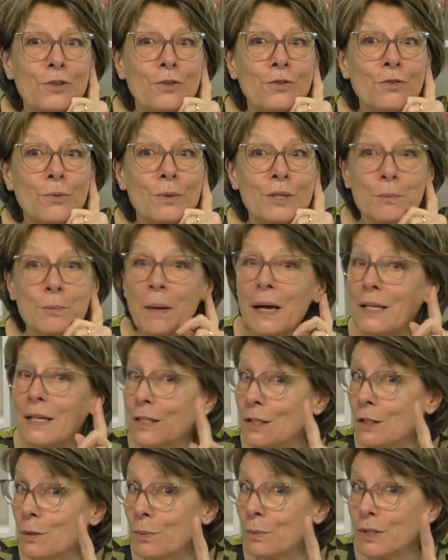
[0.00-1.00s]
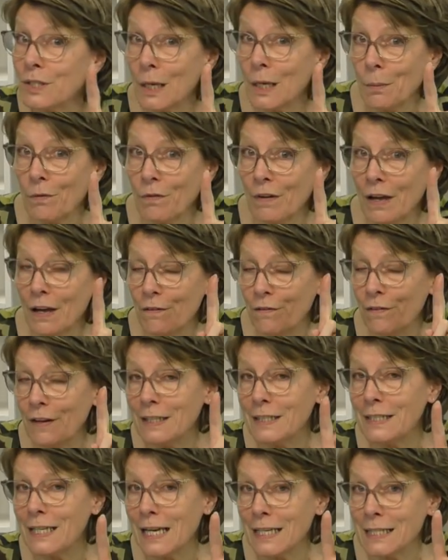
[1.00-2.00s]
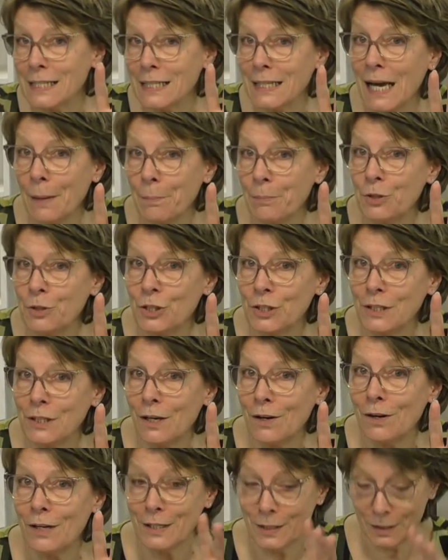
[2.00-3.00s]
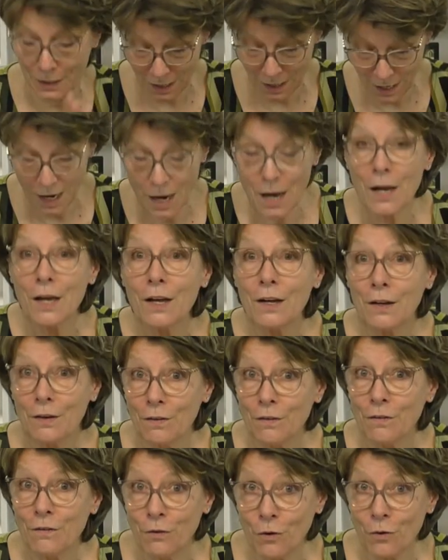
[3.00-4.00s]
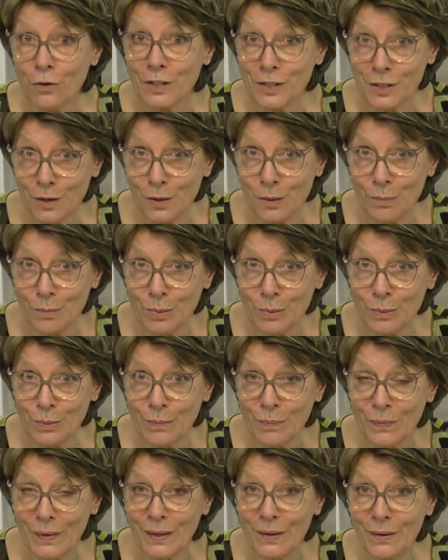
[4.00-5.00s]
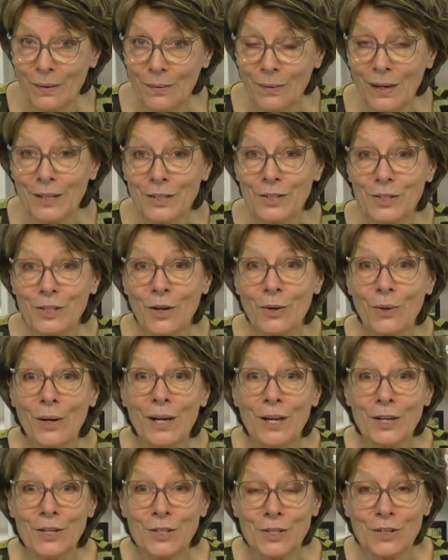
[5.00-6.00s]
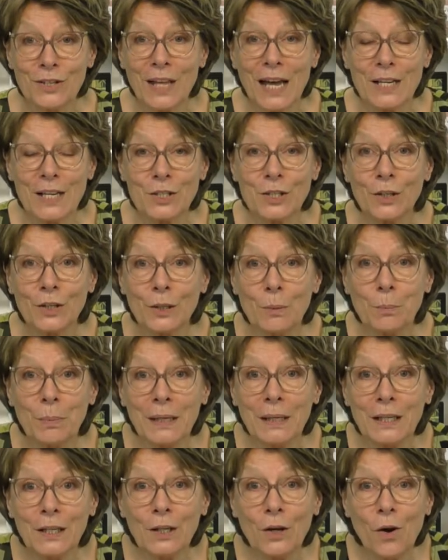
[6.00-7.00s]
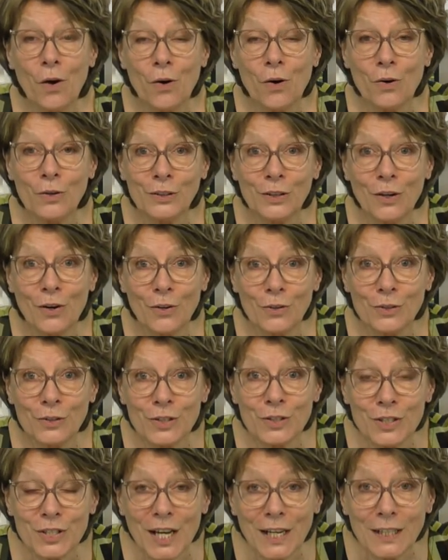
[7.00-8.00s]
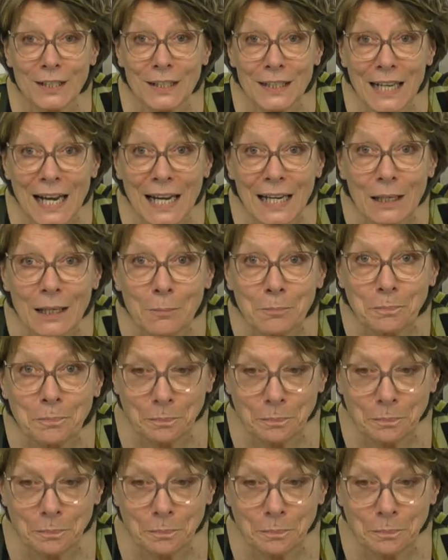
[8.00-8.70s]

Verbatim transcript: through its paces with some of our fantastic aperture dies, for example right? So so that's going to be on on Sunday.